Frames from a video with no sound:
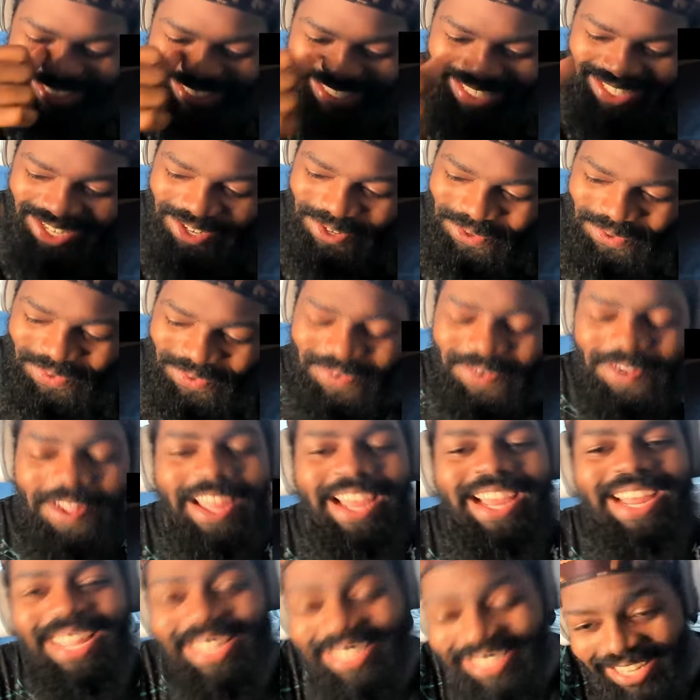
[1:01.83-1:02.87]
So
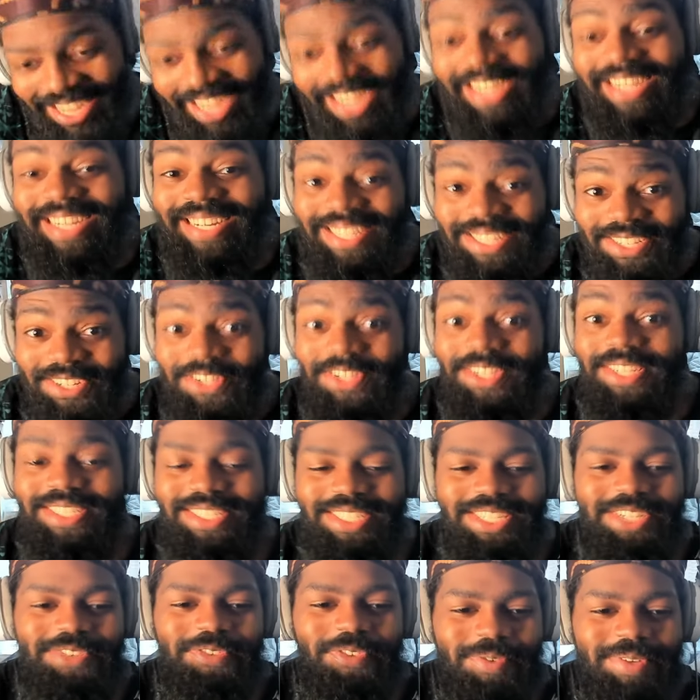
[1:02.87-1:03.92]
as I can clearly
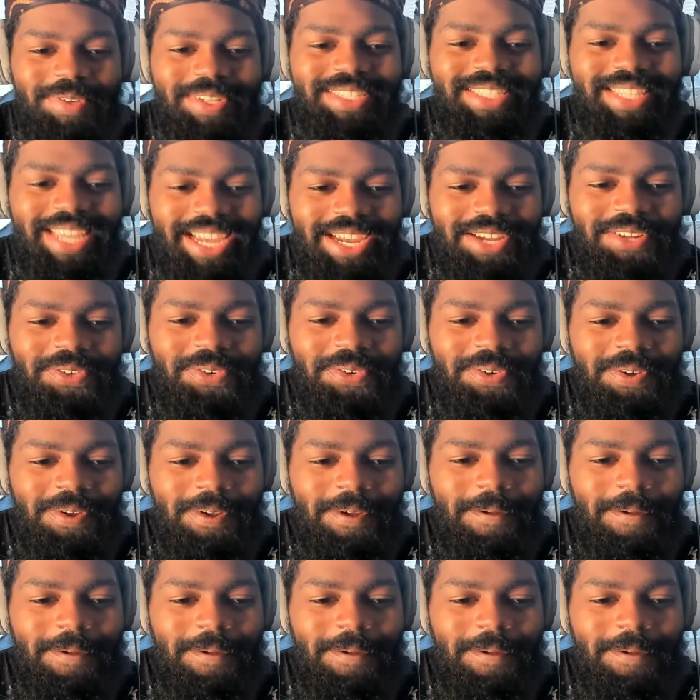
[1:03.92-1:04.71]
see from the title,